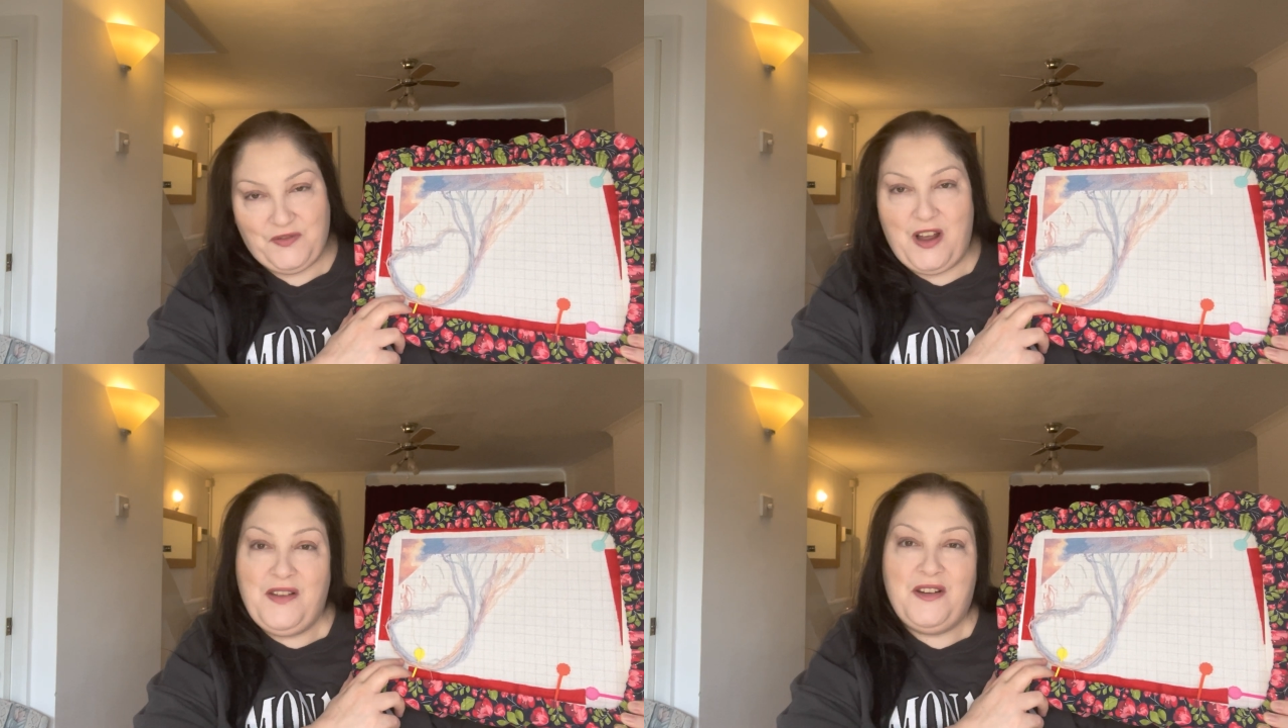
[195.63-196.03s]

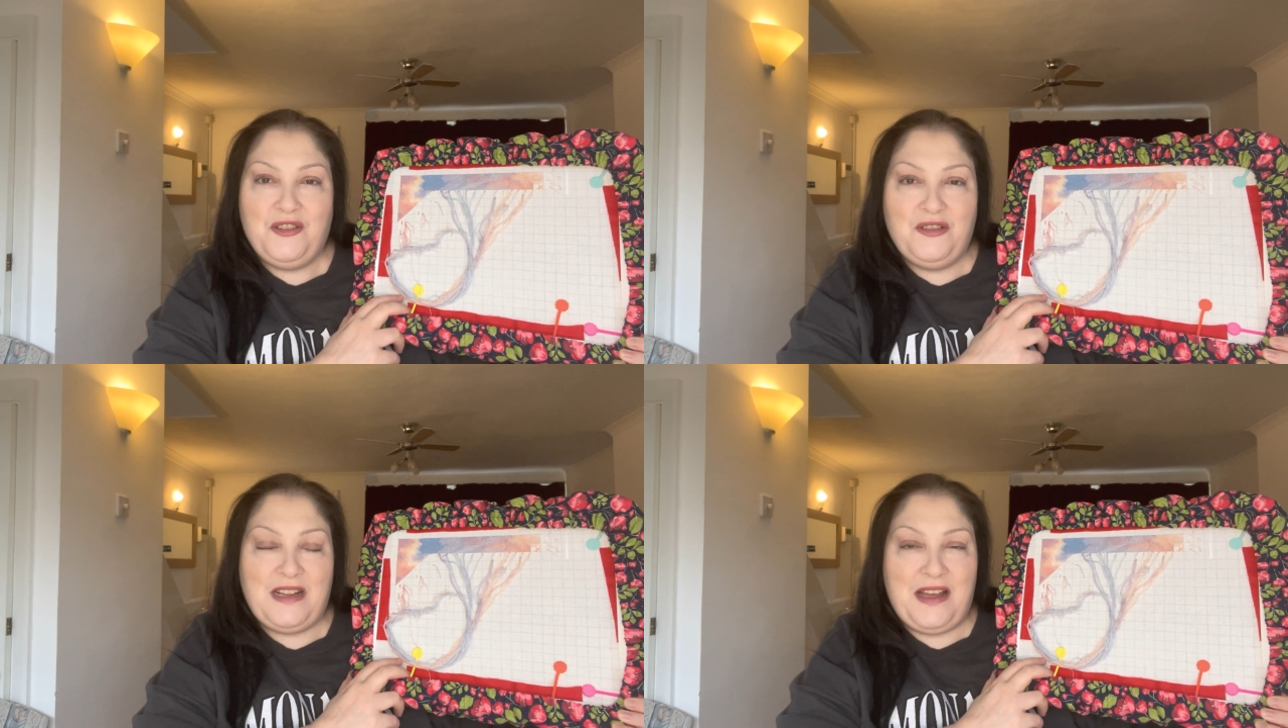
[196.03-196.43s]

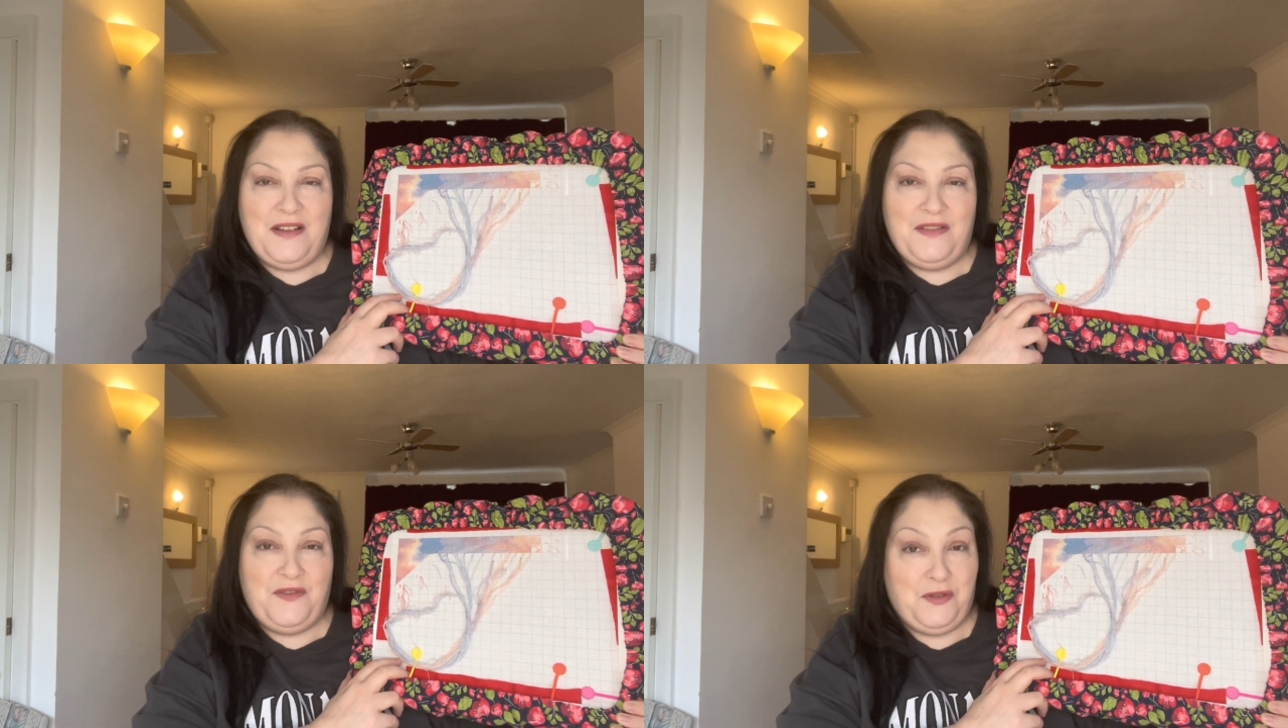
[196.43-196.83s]

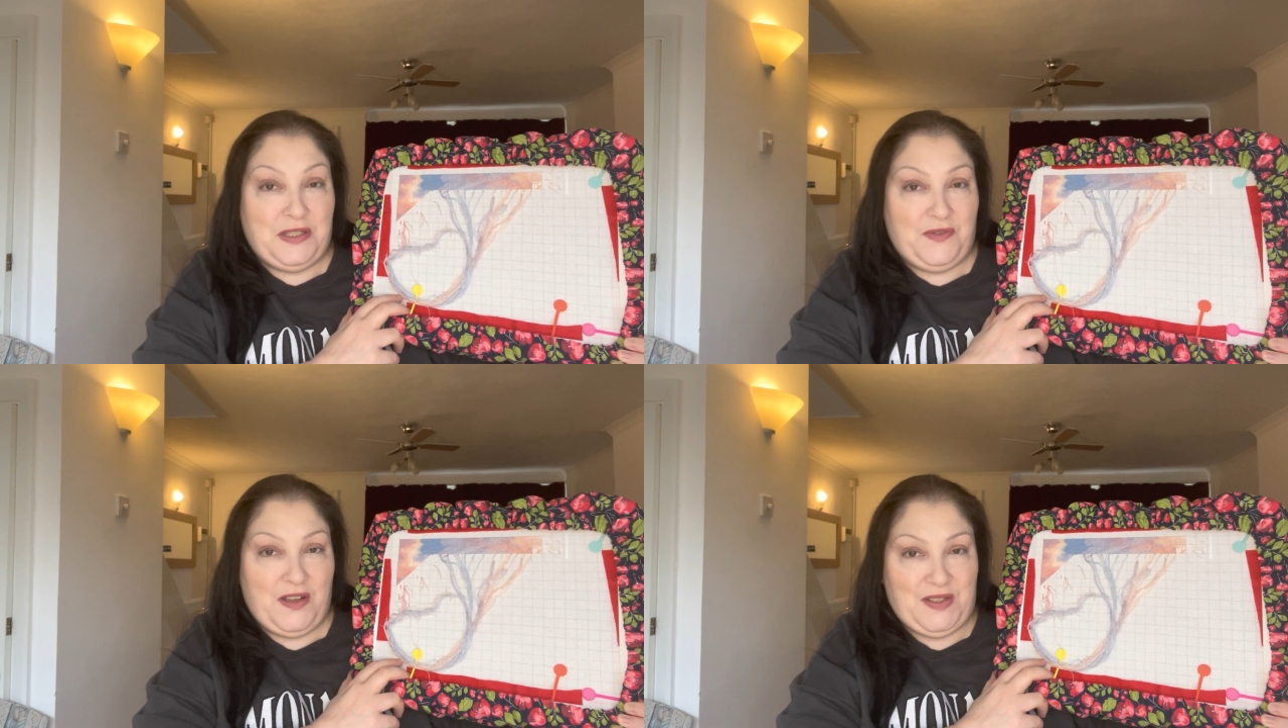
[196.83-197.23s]

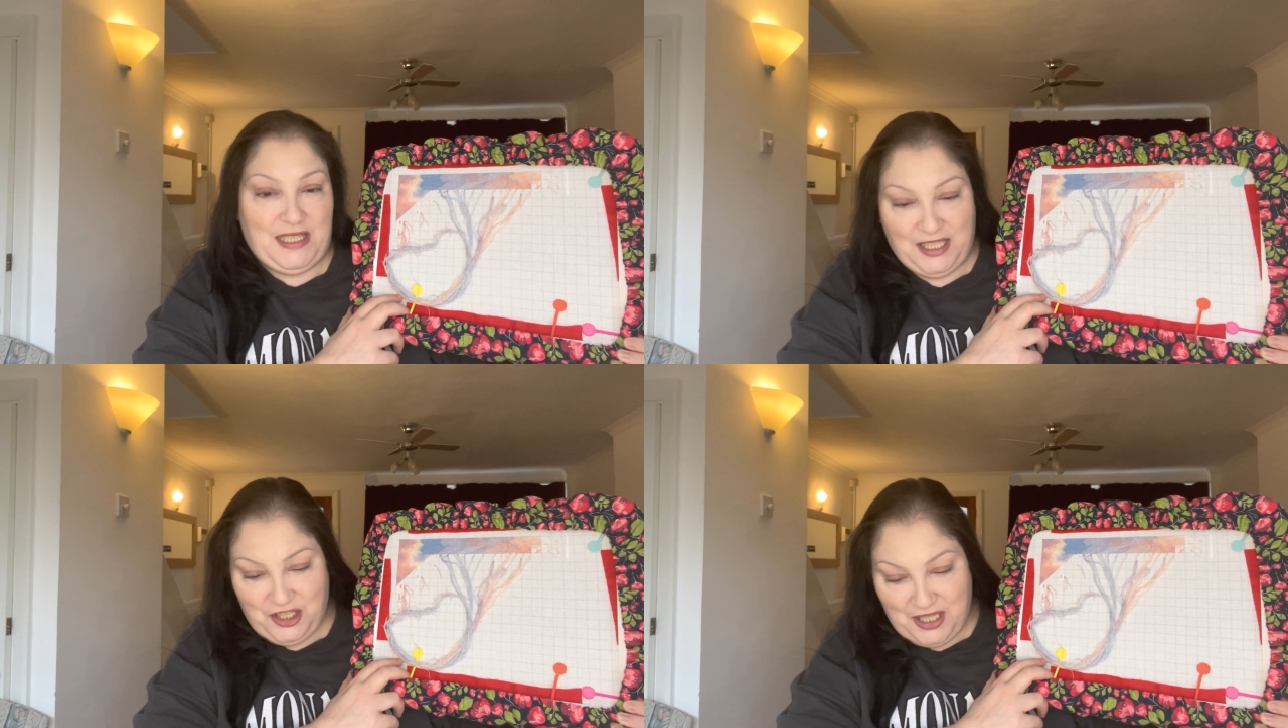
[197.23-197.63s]
545
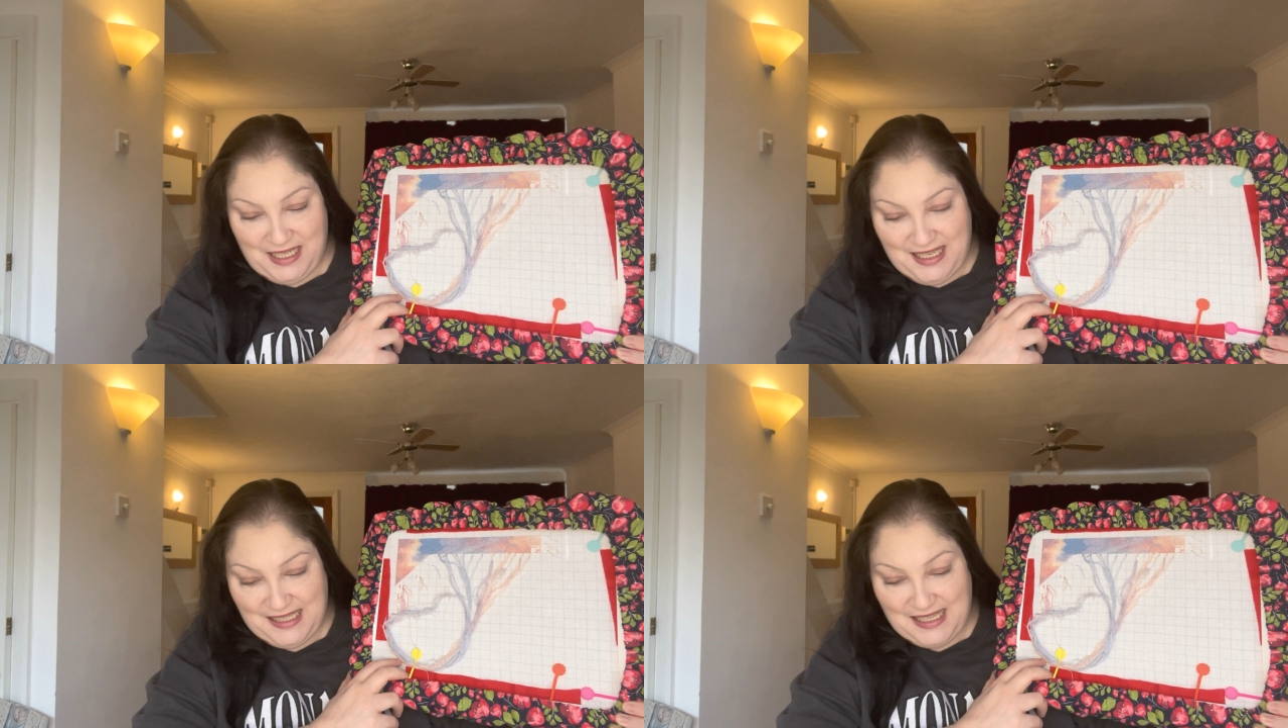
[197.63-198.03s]

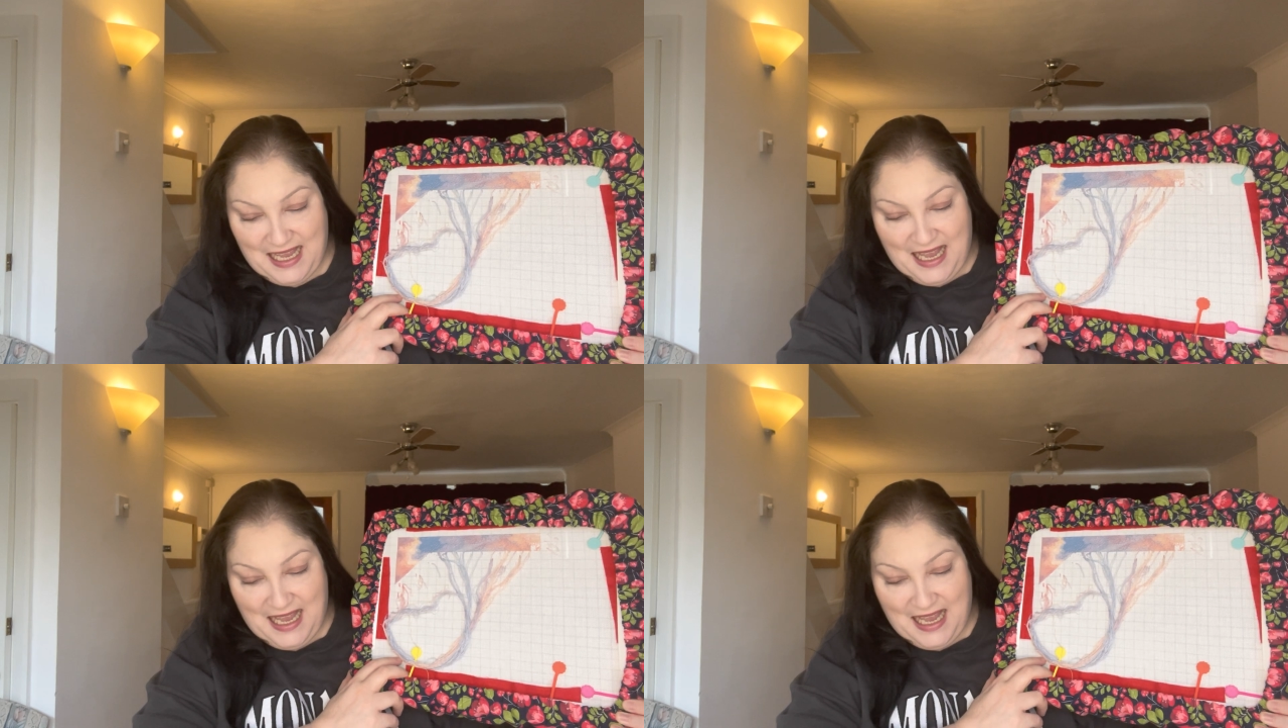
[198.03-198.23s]
stitches